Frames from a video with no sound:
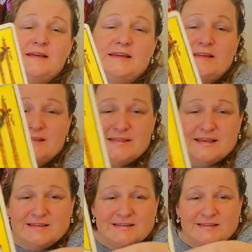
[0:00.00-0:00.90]
is
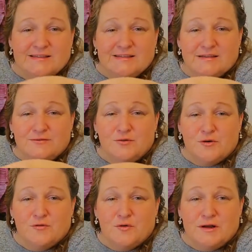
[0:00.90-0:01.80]
this, the Four
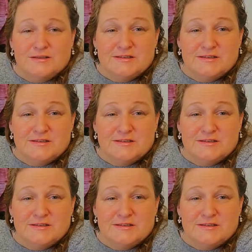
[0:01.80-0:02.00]
of Wands,